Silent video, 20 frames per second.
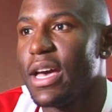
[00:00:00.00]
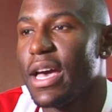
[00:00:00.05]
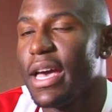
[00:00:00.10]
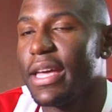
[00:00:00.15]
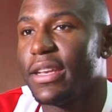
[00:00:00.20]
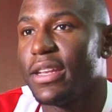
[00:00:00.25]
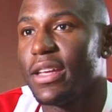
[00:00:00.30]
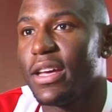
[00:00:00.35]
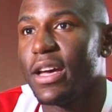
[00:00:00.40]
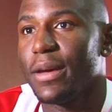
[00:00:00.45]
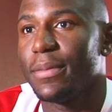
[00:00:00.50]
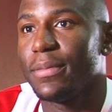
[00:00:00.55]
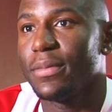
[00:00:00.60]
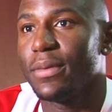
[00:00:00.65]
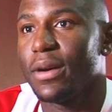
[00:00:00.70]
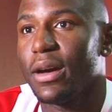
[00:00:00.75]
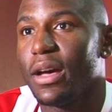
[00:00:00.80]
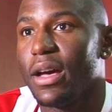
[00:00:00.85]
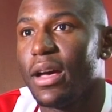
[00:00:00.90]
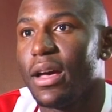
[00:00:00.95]
And
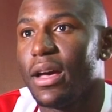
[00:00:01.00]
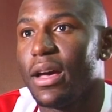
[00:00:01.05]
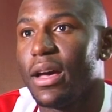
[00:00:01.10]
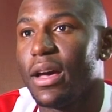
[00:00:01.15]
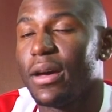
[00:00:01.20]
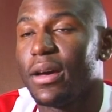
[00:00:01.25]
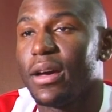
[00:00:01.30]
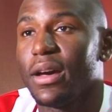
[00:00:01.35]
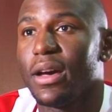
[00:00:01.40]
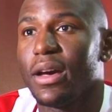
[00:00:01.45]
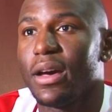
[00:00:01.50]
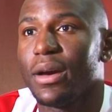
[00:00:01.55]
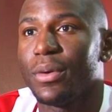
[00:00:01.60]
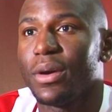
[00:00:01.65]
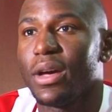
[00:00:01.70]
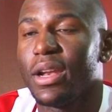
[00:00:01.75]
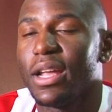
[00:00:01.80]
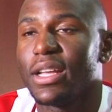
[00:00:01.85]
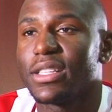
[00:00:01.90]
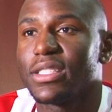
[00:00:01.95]

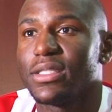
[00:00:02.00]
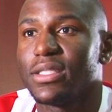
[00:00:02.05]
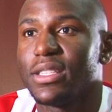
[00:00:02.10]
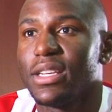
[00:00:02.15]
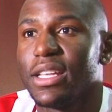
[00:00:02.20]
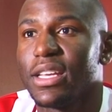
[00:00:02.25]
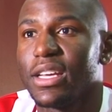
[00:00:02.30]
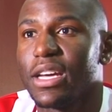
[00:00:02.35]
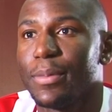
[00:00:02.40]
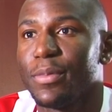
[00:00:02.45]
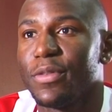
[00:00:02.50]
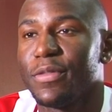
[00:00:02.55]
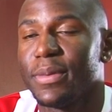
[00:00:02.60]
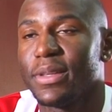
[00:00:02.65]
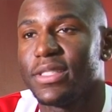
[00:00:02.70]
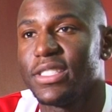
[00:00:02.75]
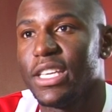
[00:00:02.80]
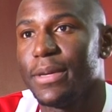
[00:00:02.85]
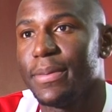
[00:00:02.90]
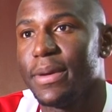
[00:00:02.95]
I like to link up with my
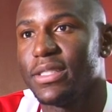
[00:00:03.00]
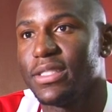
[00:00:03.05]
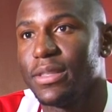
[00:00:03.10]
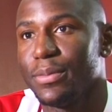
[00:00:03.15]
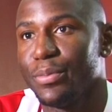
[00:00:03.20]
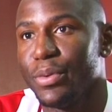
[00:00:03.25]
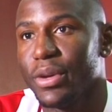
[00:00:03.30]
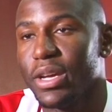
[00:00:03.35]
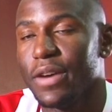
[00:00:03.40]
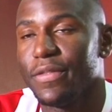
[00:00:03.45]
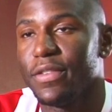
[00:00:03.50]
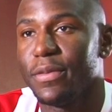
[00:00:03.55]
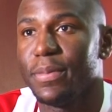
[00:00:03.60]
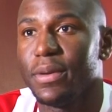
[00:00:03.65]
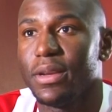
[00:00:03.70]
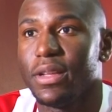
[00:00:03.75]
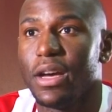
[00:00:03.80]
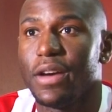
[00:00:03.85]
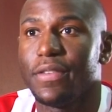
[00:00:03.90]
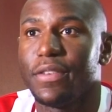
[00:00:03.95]
teammates and bring
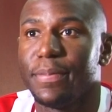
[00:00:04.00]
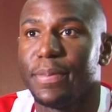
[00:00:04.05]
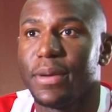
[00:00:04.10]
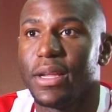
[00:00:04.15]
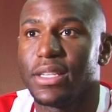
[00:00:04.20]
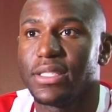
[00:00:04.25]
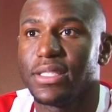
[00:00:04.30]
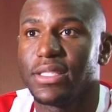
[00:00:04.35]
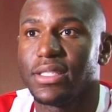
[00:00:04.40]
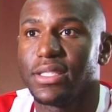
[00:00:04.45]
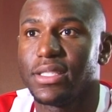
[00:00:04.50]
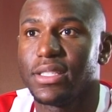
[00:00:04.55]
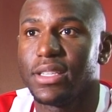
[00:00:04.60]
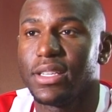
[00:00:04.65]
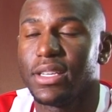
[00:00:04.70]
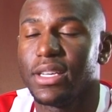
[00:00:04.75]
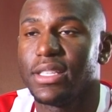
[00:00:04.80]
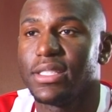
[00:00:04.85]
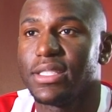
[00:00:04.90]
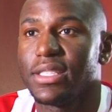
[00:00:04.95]
other players into
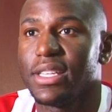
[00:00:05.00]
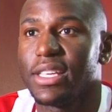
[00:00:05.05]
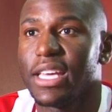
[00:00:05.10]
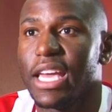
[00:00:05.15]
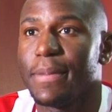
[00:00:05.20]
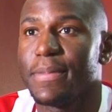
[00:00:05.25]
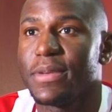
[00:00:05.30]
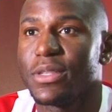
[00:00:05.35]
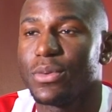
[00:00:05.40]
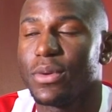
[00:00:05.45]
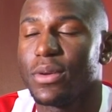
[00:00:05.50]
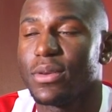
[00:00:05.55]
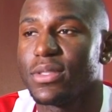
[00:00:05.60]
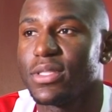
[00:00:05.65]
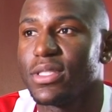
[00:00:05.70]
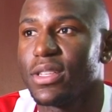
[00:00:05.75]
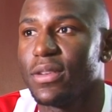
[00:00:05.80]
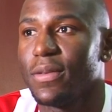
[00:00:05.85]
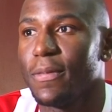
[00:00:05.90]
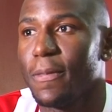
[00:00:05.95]
the game as well.
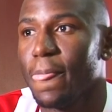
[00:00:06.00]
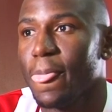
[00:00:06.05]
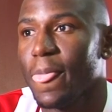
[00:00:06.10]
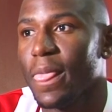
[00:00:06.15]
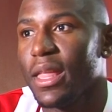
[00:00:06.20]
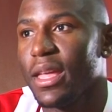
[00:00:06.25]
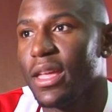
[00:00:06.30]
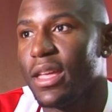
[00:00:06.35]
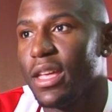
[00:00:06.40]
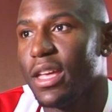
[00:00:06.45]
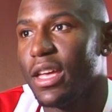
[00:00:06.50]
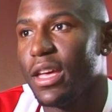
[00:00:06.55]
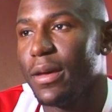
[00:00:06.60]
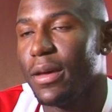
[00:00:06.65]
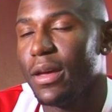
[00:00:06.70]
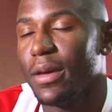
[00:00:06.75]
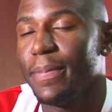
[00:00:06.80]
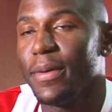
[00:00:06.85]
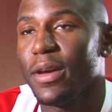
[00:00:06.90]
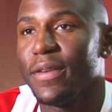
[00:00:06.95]
So
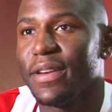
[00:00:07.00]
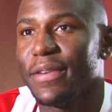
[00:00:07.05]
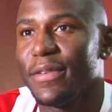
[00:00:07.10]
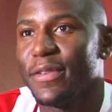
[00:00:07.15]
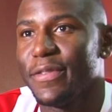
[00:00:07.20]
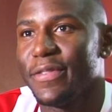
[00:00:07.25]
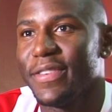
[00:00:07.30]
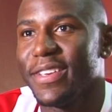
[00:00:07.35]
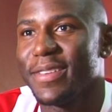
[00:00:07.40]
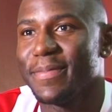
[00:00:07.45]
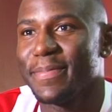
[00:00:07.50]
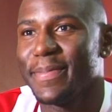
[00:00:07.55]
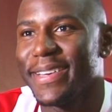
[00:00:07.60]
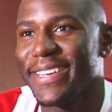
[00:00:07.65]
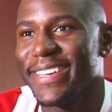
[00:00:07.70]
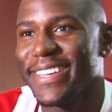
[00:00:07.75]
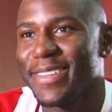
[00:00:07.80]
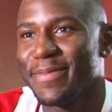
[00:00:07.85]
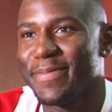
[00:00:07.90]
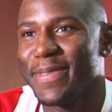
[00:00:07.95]
a bit of everything,
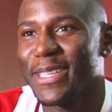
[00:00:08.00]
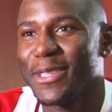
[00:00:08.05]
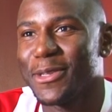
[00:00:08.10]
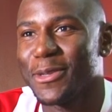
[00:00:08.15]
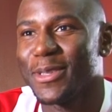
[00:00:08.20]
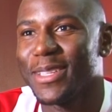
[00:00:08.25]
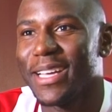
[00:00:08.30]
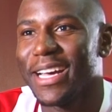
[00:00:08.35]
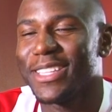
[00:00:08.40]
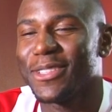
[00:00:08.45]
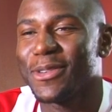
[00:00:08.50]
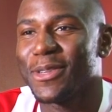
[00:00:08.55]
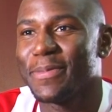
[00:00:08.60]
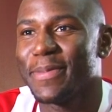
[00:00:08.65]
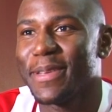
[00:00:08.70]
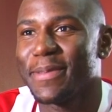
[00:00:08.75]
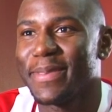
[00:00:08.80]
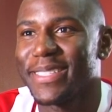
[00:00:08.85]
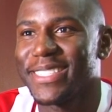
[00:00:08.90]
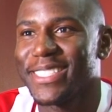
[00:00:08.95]
but I don't want to
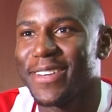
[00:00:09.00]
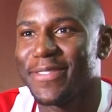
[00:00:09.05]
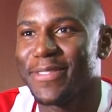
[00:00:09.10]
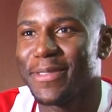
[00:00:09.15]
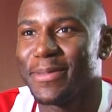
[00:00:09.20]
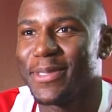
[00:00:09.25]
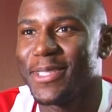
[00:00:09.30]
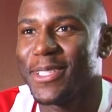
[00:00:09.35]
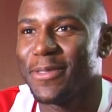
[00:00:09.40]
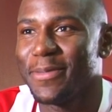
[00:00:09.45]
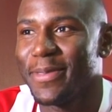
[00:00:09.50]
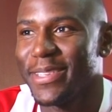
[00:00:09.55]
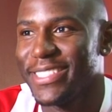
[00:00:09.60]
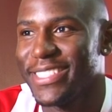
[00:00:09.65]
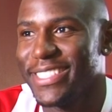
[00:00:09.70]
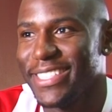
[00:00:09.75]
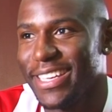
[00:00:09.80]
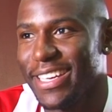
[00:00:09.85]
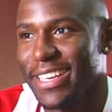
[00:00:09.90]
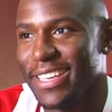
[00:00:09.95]
big myself up too
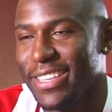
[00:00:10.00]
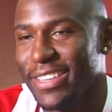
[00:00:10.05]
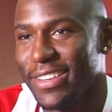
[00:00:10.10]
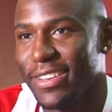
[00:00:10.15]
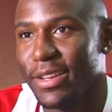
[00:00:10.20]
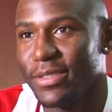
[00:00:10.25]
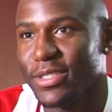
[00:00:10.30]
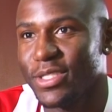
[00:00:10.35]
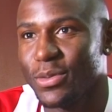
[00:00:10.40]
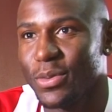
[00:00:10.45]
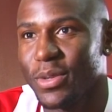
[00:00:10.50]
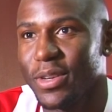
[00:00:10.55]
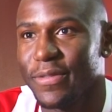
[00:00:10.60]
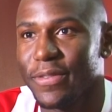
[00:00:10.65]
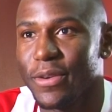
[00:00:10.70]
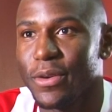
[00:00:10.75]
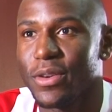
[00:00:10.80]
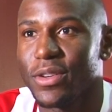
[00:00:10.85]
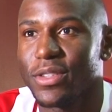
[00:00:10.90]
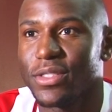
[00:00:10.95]
much yet. You know, I just want to
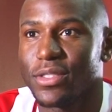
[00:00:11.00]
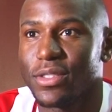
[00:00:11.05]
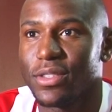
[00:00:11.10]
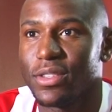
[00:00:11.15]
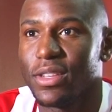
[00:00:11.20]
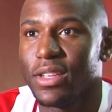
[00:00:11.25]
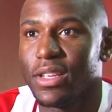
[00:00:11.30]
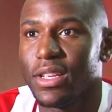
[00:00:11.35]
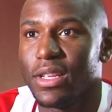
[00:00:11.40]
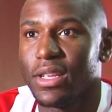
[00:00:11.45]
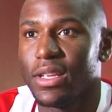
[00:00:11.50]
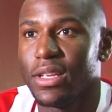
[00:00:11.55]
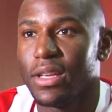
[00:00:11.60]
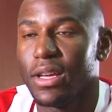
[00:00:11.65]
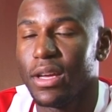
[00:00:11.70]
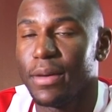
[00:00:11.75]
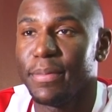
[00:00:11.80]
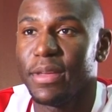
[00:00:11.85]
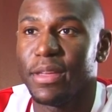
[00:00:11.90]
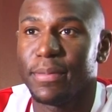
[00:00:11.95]
focus on
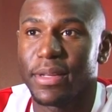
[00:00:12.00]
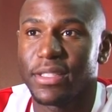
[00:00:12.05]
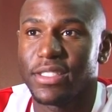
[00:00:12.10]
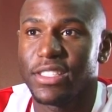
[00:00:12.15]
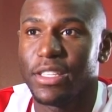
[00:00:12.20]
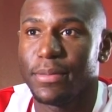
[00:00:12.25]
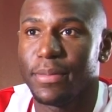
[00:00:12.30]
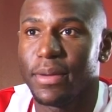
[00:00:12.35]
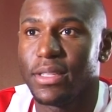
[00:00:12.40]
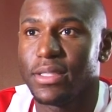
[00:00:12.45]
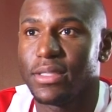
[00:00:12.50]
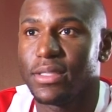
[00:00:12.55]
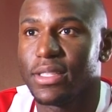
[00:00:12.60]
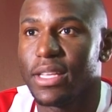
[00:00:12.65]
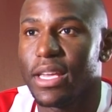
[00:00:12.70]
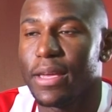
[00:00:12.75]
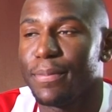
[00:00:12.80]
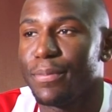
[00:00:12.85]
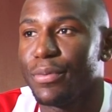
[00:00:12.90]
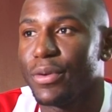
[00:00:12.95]
meeting my teammates,
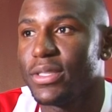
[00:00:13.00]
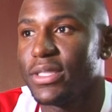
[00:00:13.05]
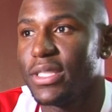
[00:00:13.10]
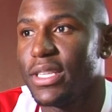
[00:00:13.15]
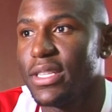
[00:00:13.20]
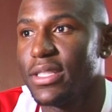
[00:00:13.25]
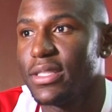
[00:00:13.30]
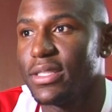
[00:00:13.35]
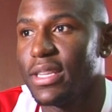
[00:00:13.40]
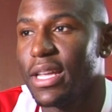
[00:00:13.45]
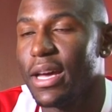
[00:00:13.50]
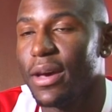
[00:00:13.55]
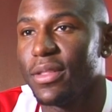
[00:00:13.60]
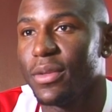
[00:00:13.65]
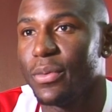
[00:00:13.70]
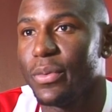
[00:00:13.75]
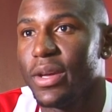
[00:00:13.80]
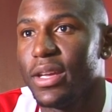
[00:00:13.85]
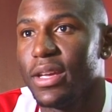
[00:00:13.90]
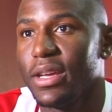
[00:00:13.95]
getting pre-season out of the
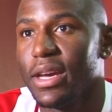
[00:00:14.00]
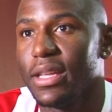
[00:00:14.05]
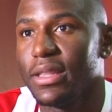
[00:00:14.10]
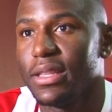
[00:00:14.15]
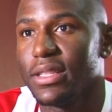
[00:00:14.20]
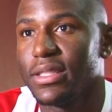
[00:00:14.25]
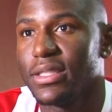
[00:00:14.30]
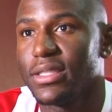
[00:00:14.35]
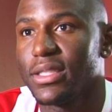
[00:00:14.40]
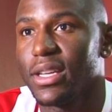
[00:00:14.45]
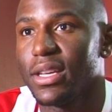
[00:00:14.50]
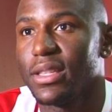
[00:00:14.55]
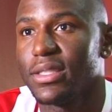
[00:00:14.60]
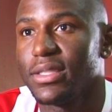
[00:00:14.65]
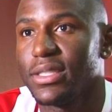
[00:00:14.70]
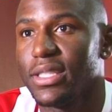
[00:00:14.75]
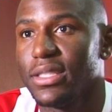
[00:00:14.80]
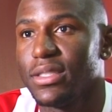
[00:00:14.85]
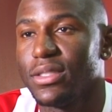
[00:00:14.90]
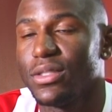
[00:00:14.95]
way and then starting the
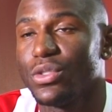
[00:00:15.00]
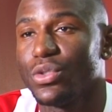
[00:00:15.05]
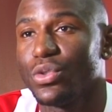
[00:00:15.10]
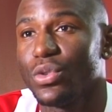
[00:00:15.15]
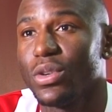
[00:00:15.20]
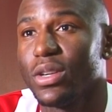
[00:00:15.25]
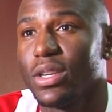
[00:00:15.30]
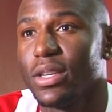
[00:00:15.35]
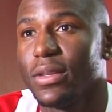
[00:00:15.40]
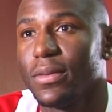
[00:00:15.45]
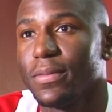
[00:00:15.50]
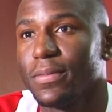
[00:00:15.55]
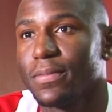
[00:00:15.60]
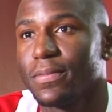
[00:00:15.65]
season strongly.